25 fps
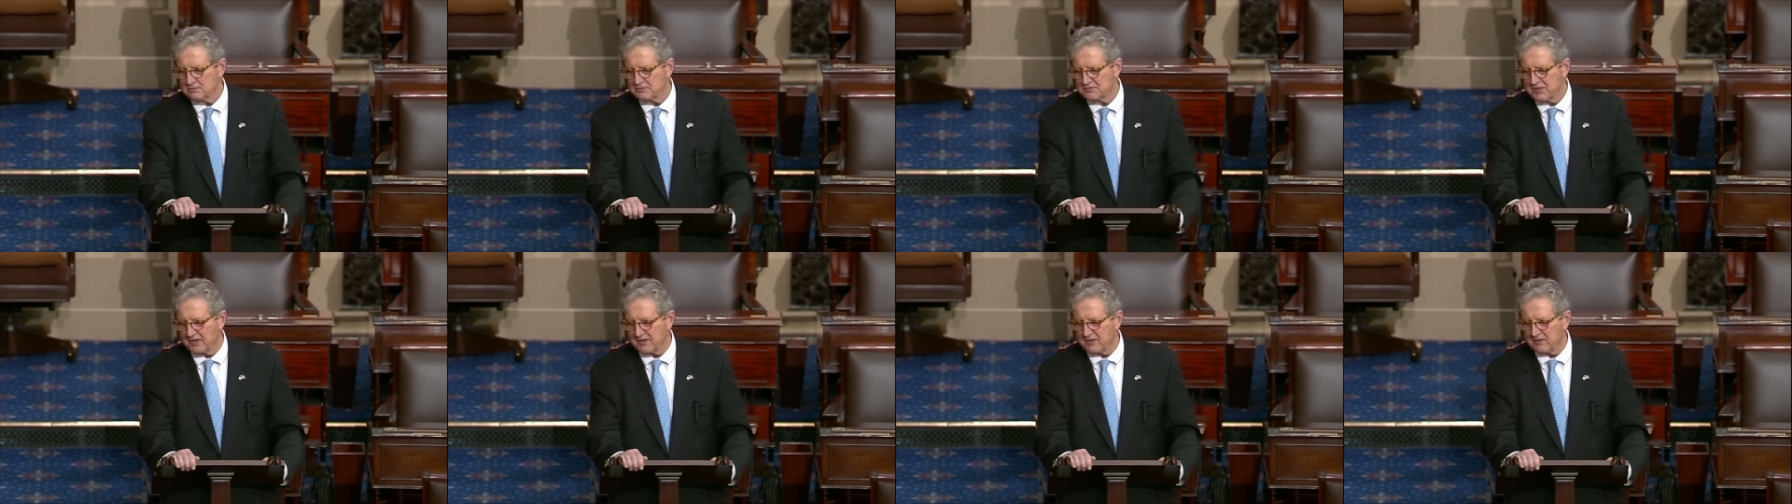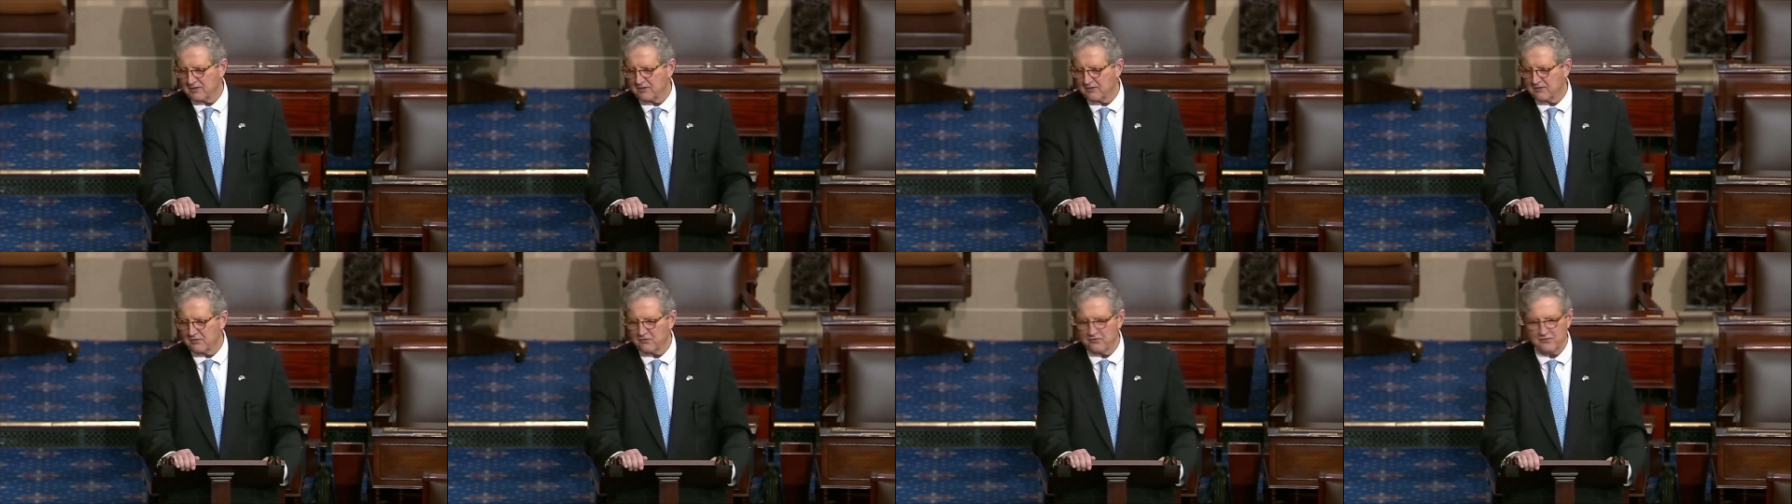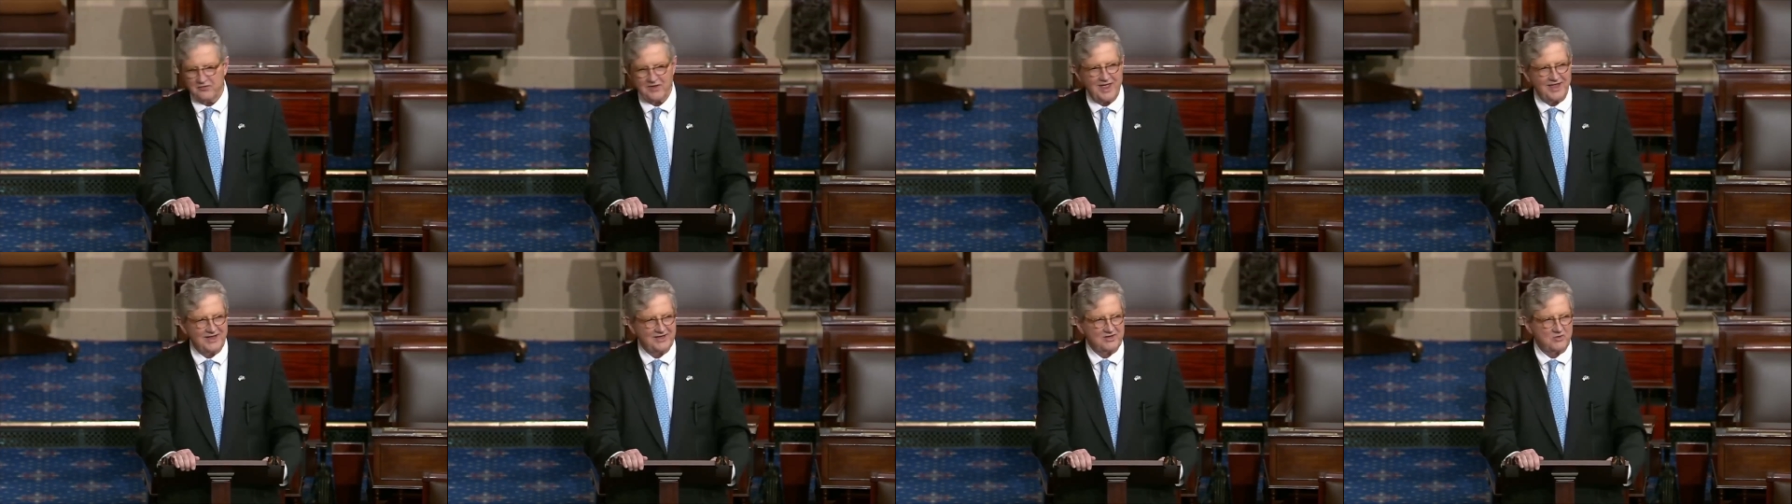Take a little
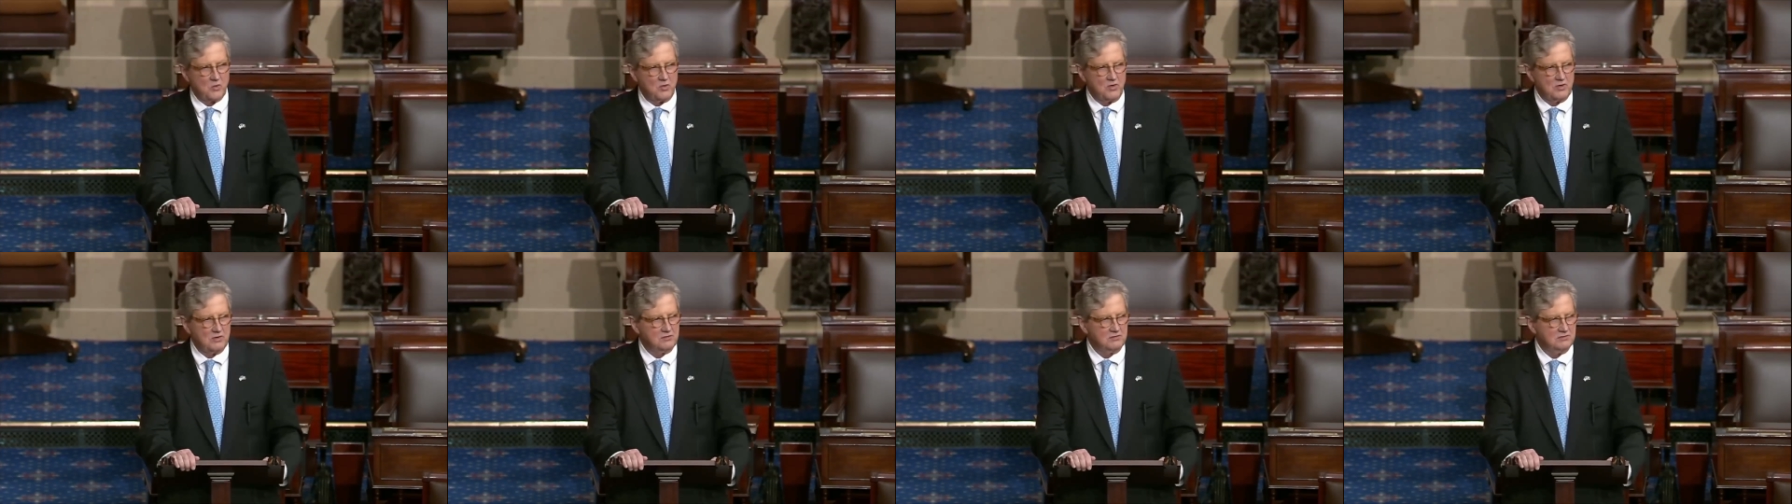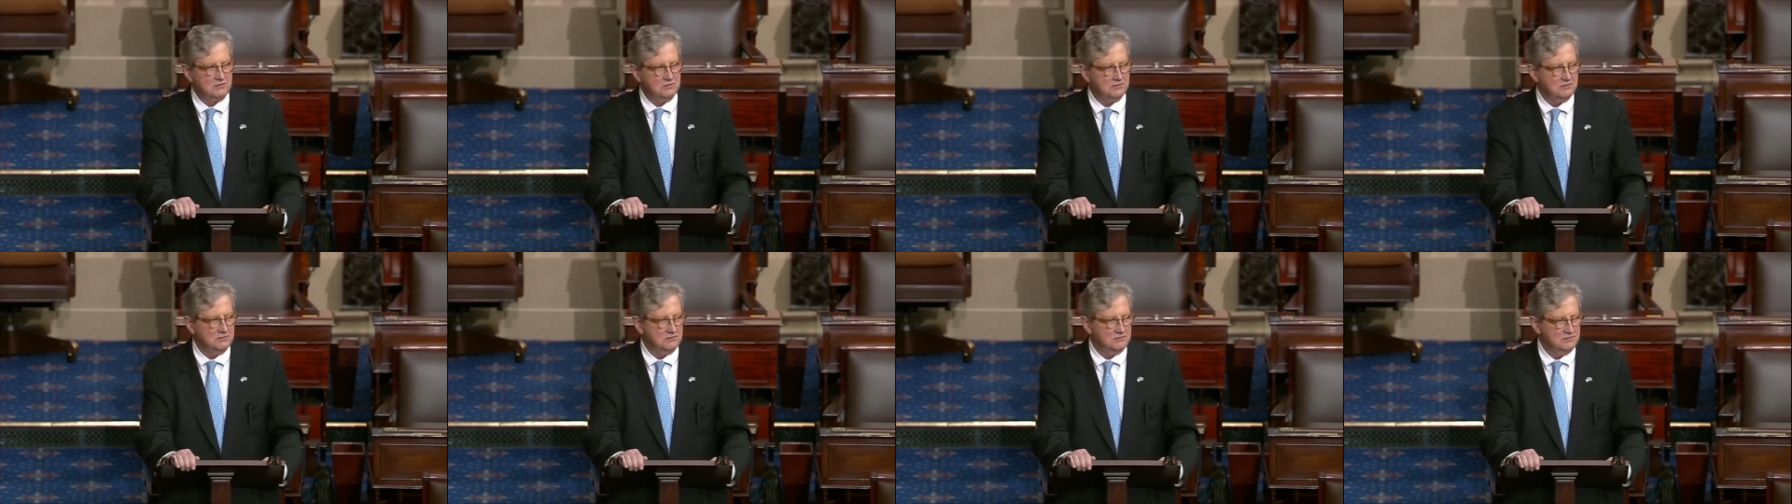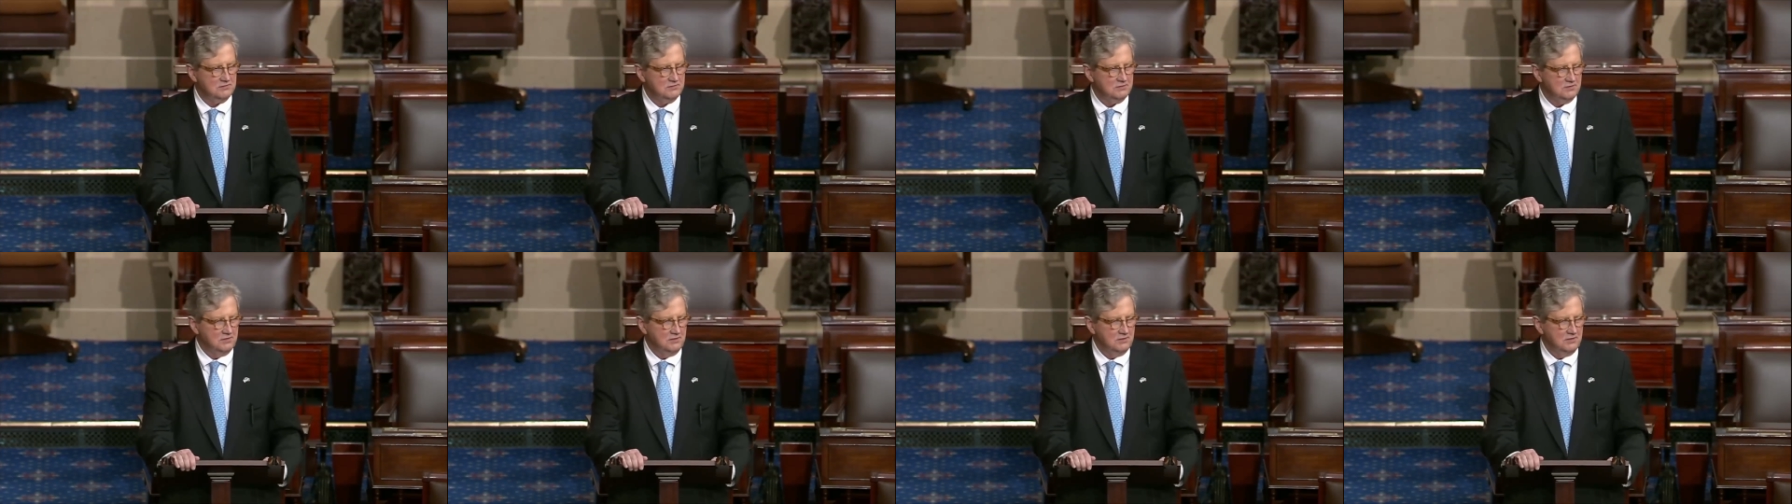NyQuil,
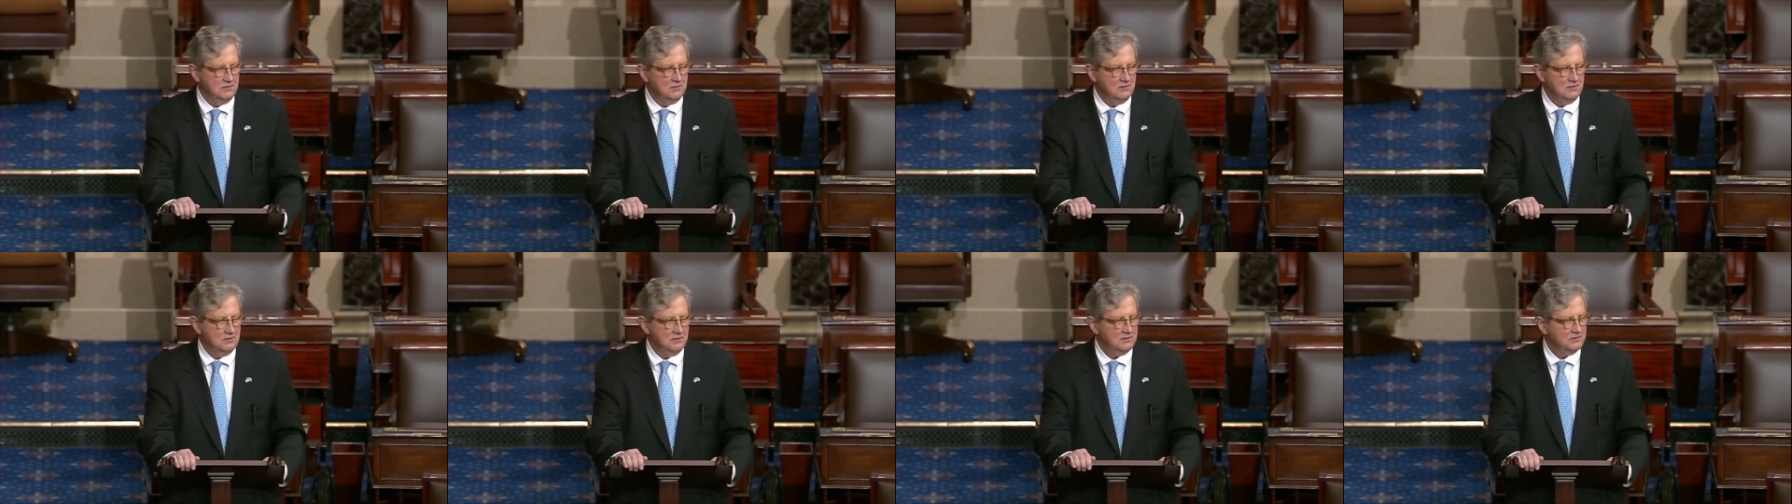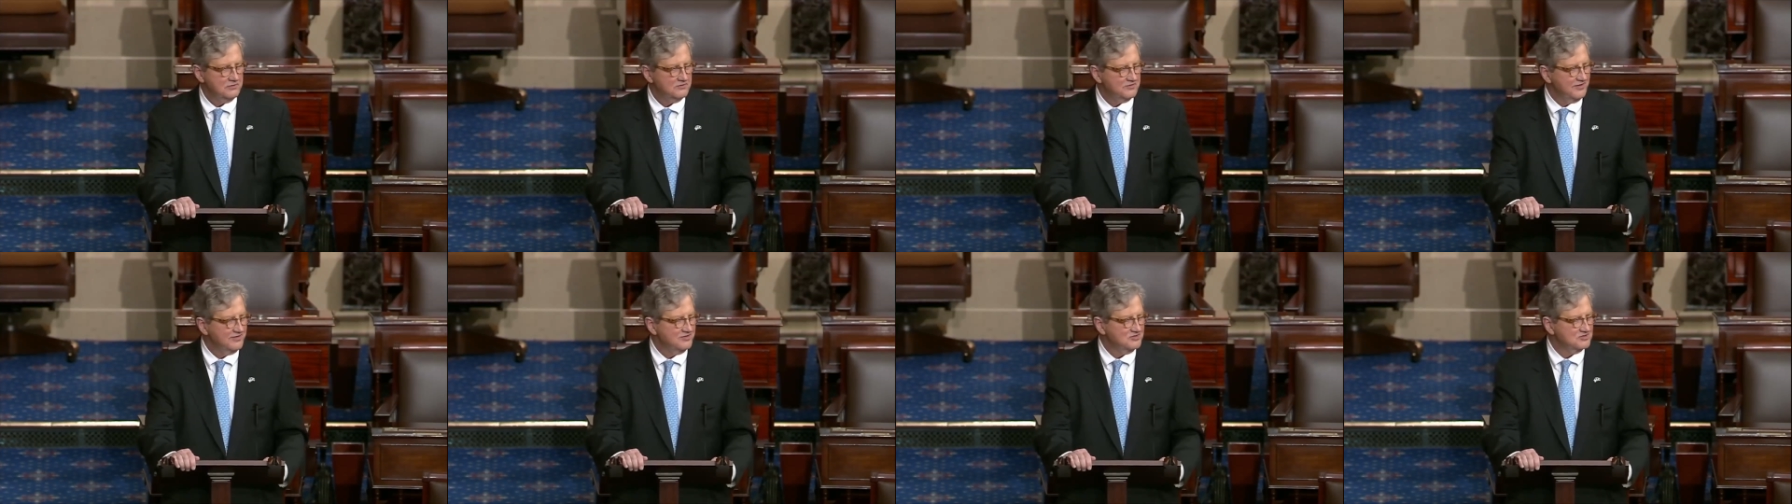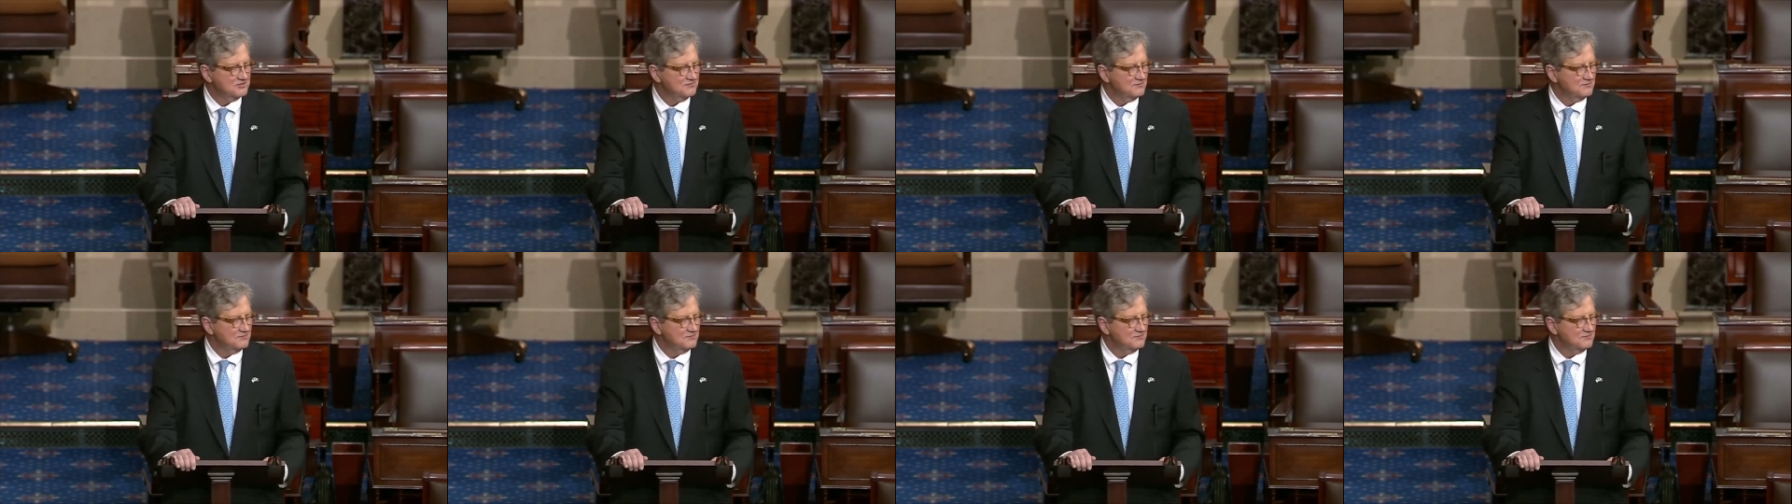take